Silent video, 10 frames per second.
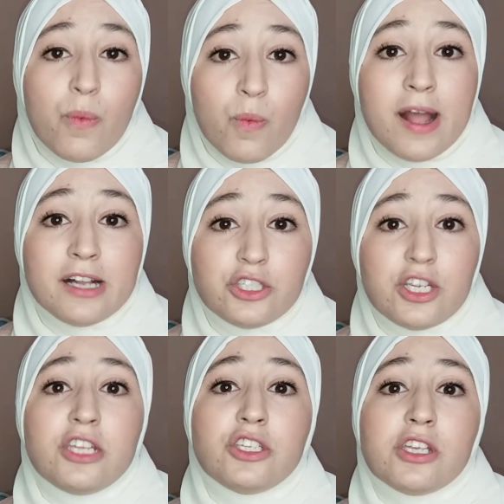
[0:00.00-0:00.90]
while
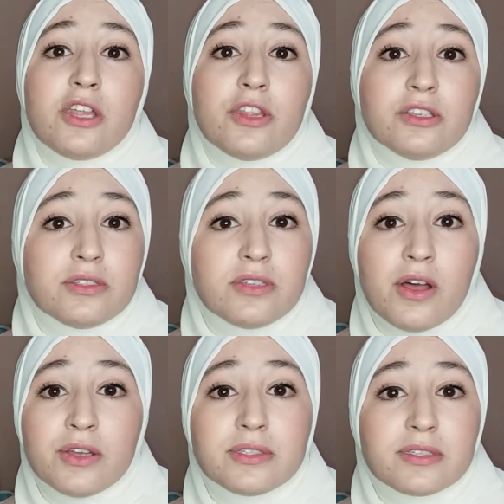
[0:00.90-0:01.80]
changing the
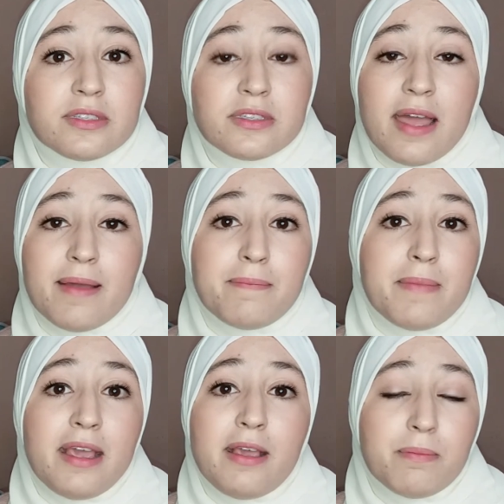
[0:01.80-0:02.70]
tasks and
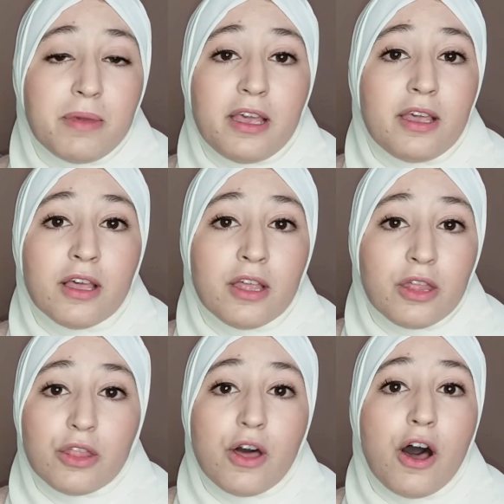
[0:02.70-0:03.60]
maybe
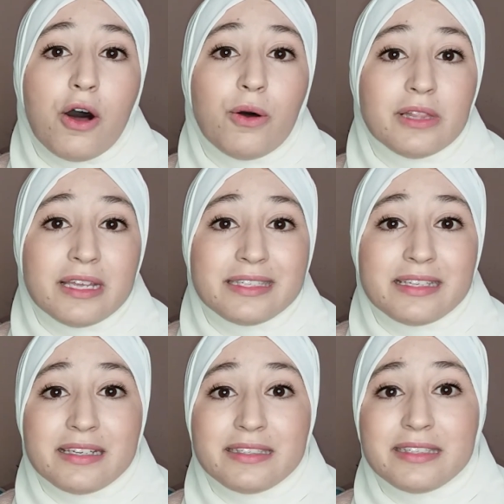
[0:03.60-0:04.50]
the whole
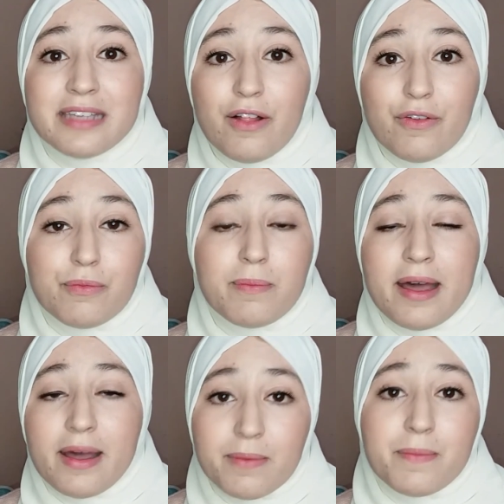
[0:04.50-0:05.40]
lesson itself, but